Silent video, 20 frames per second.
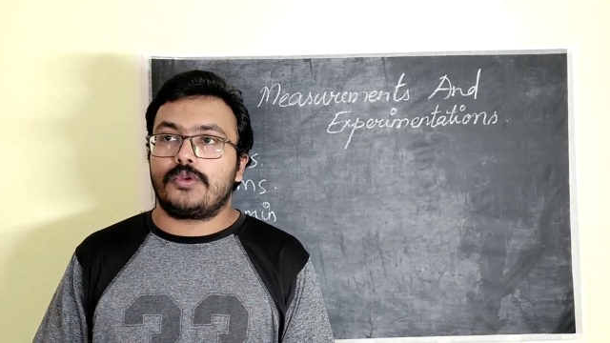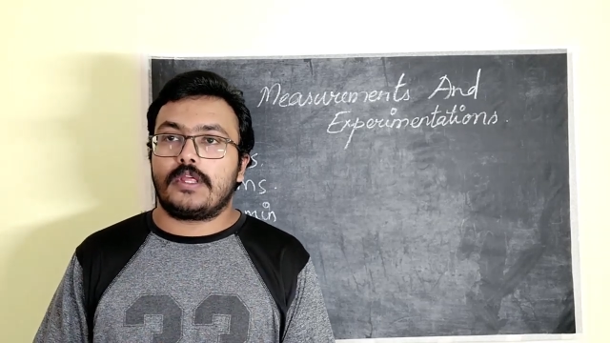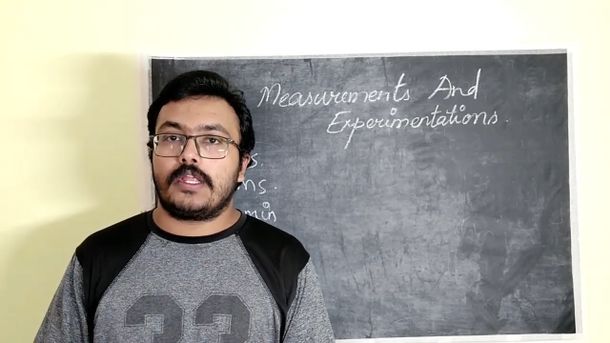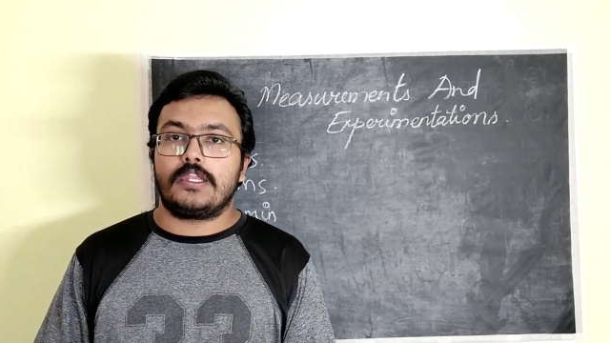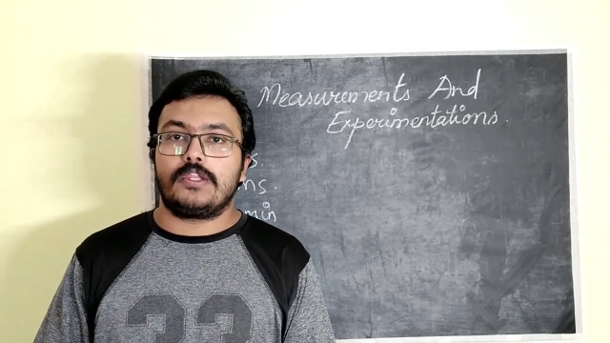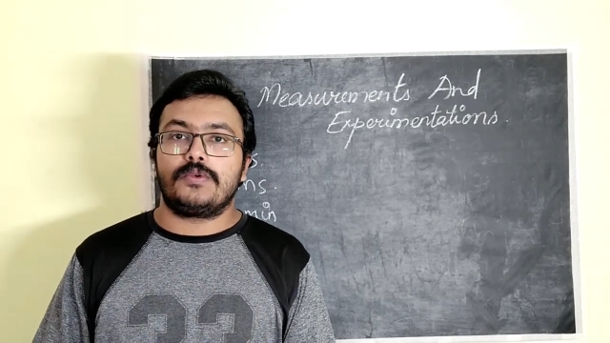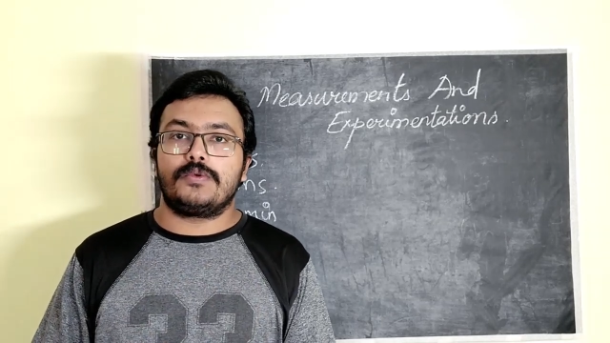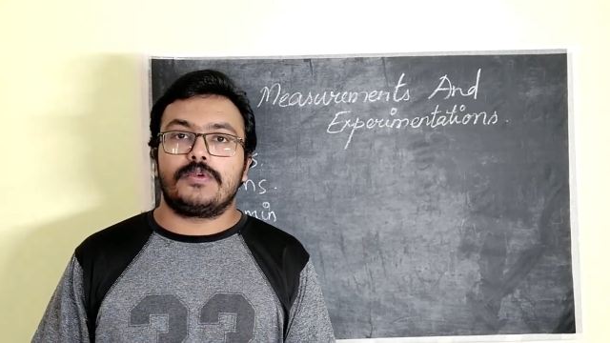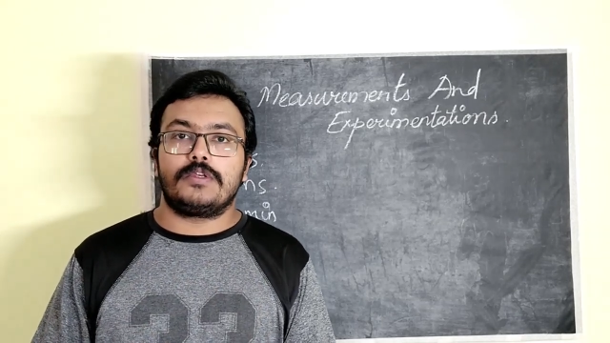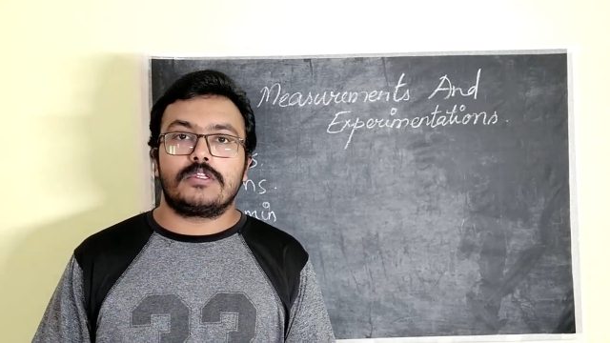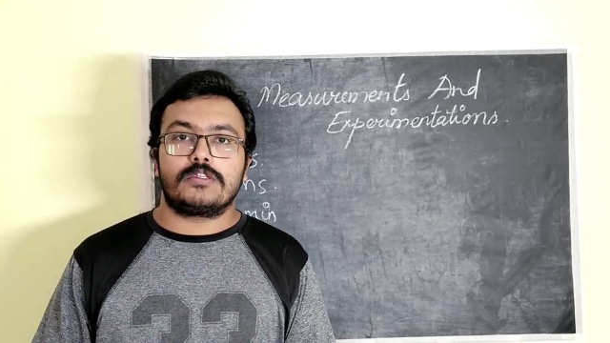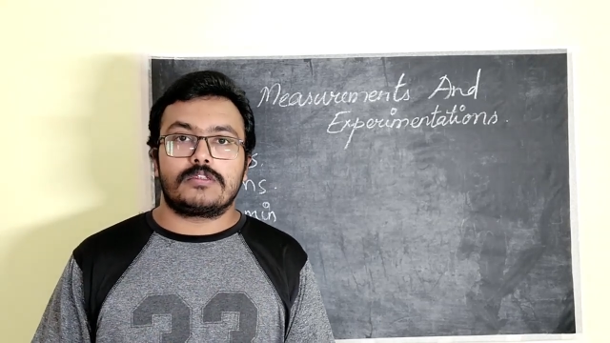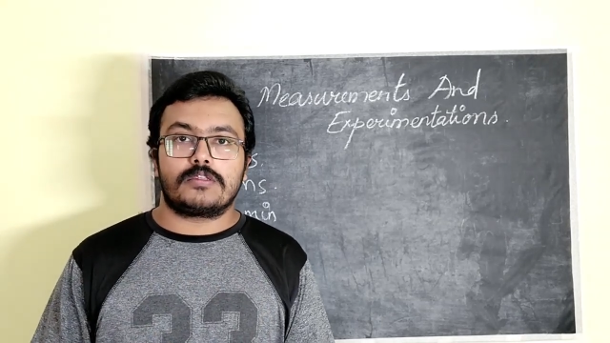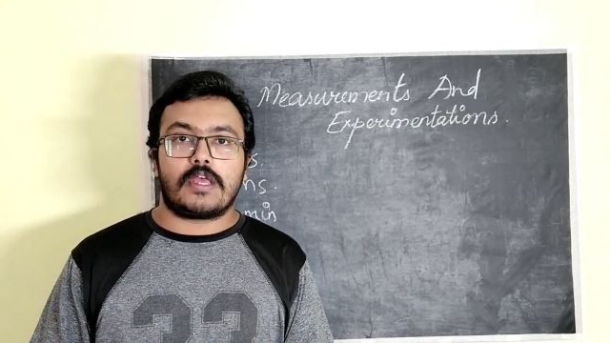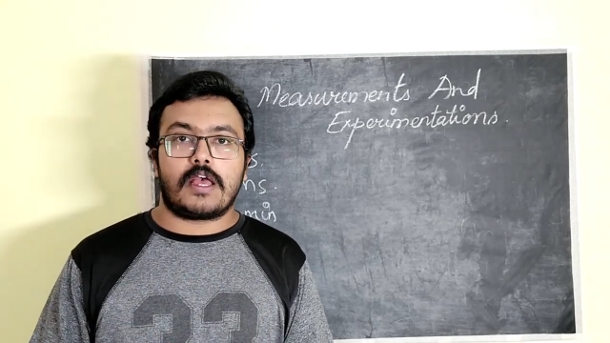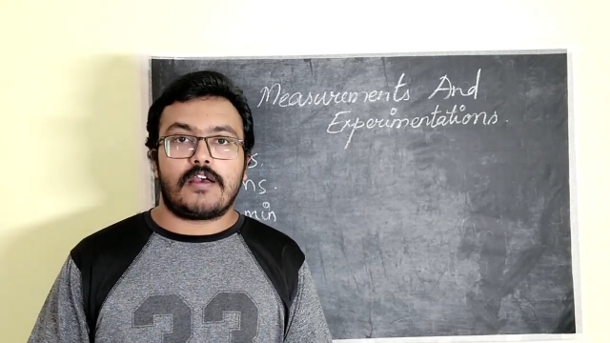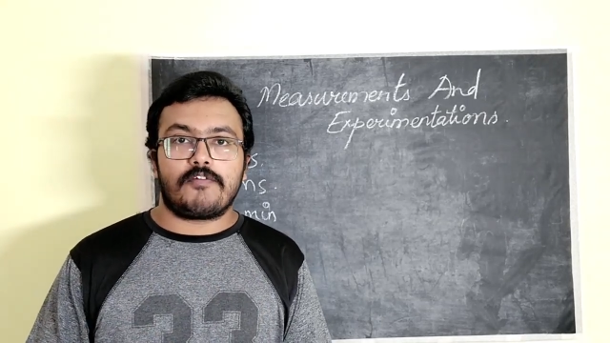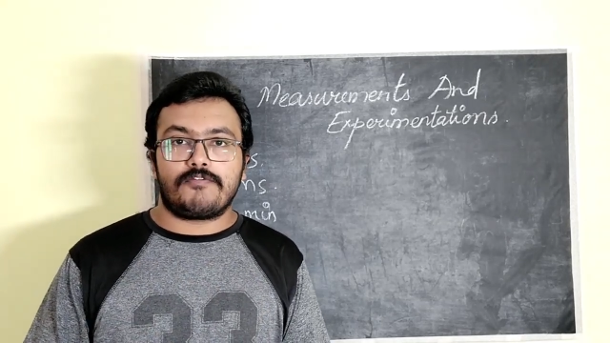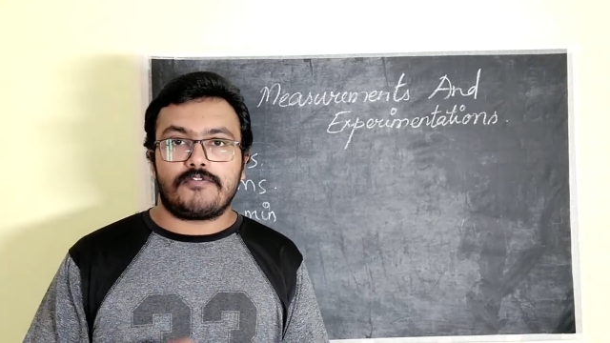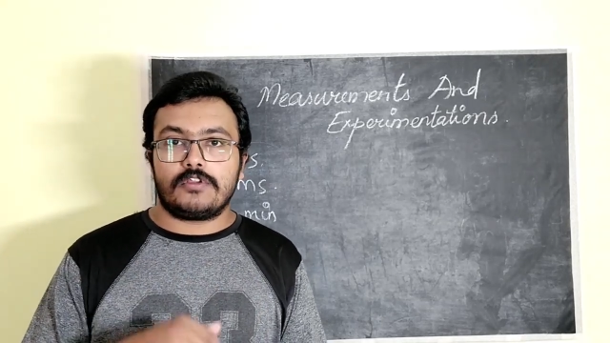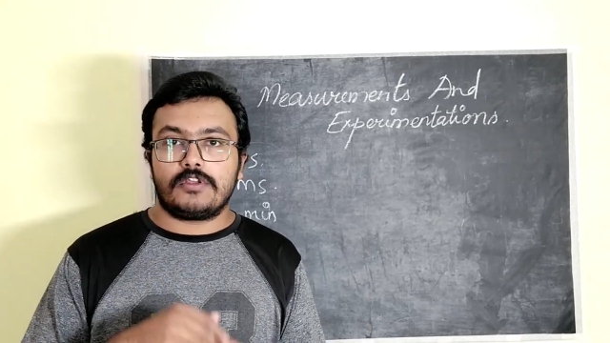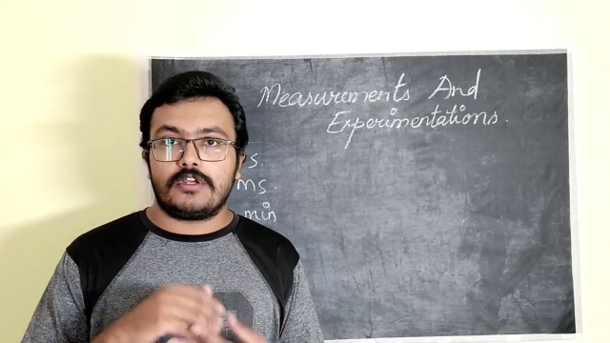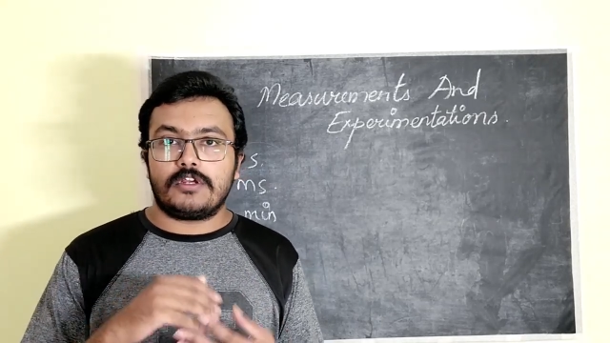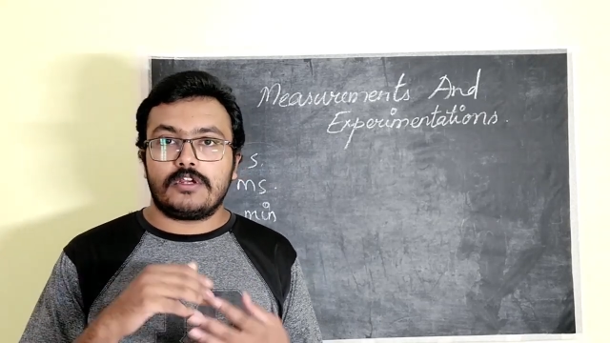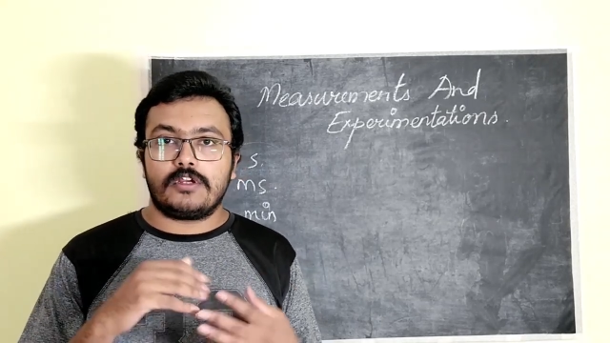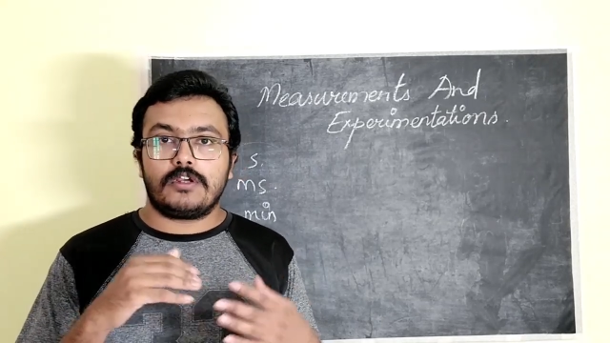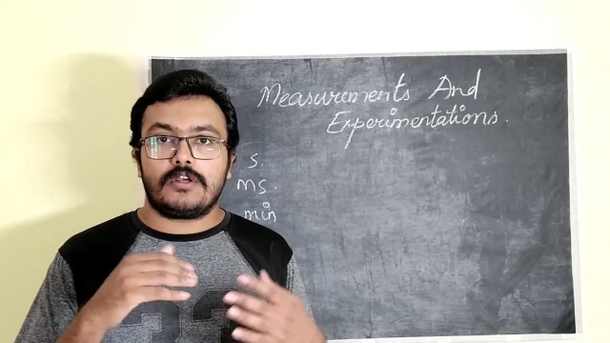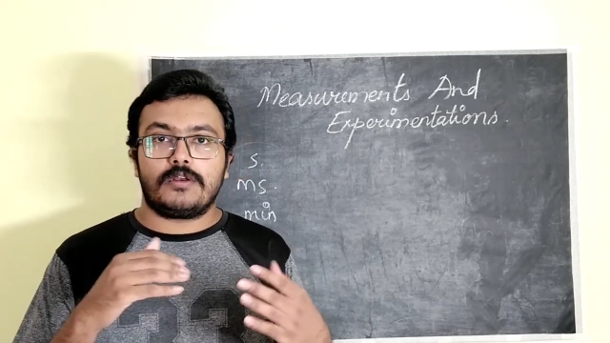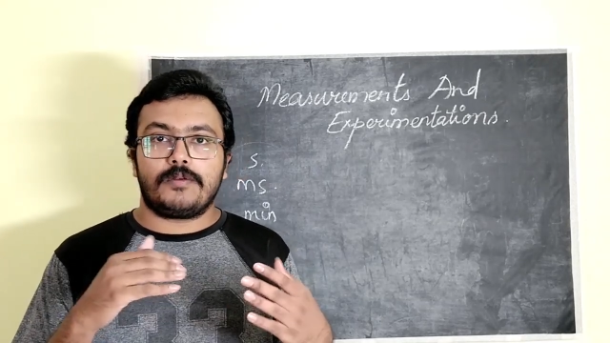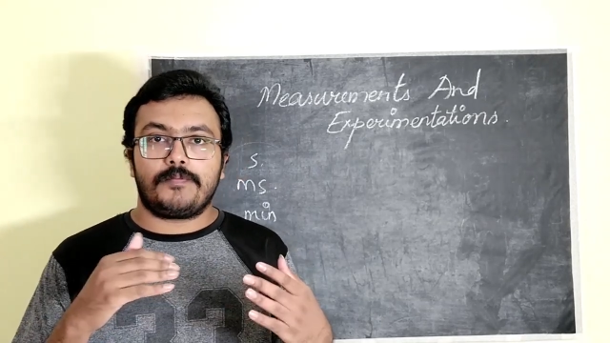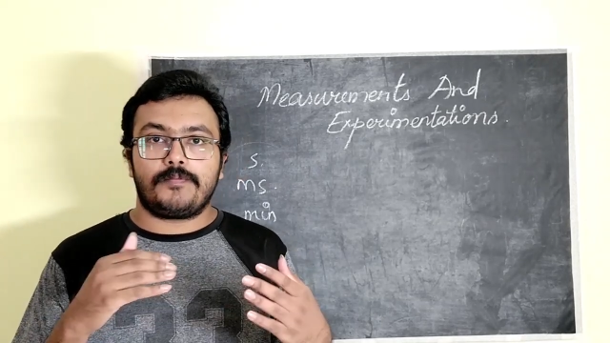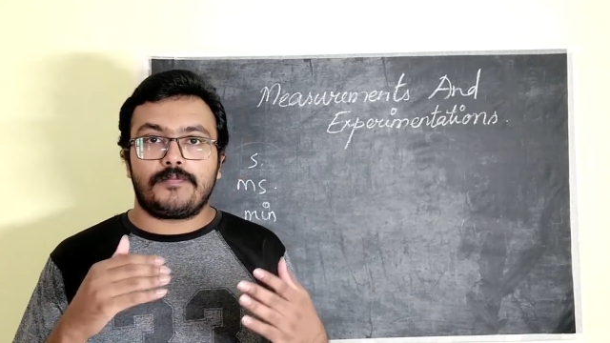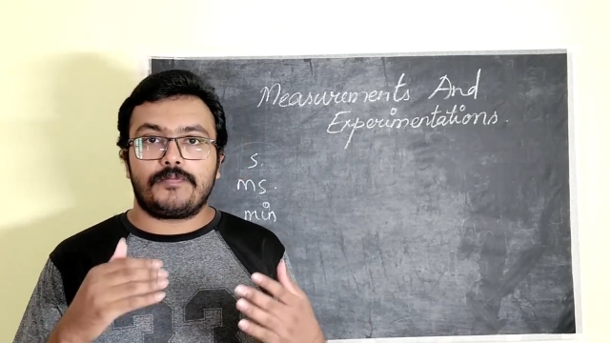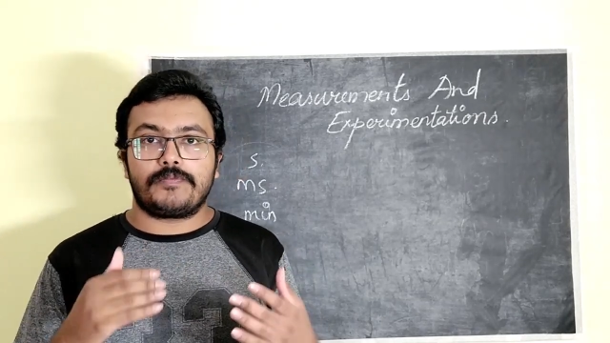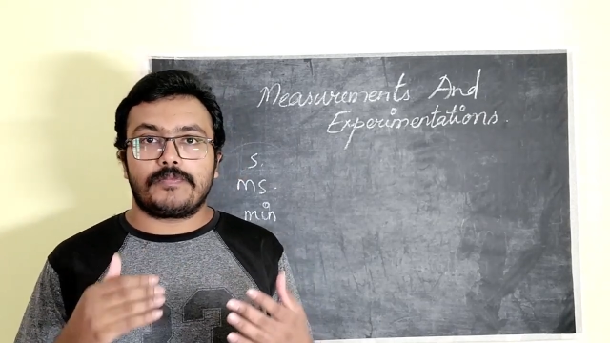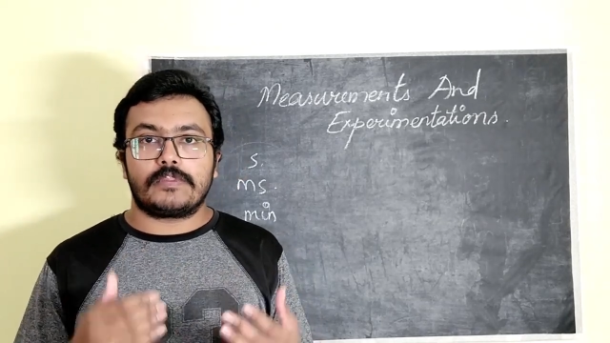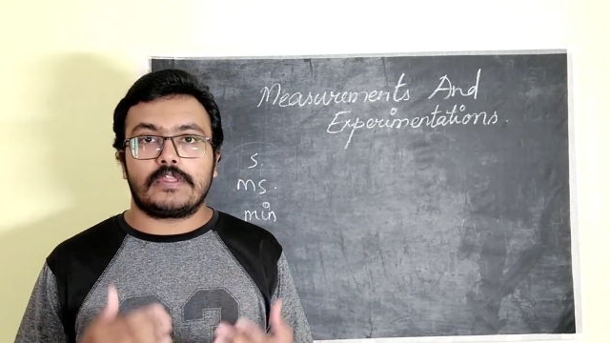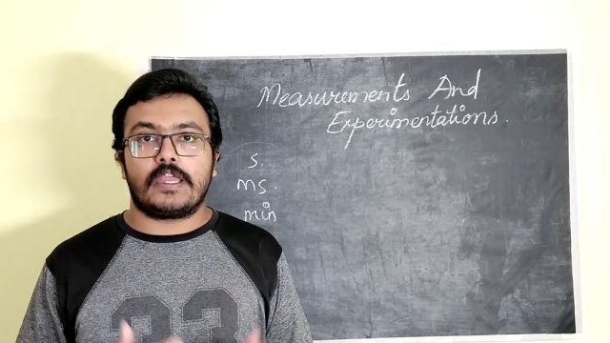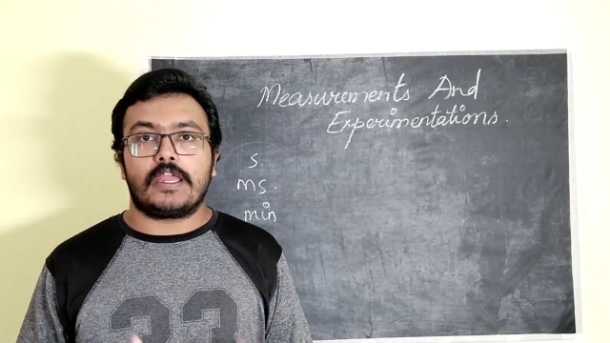to tell you is after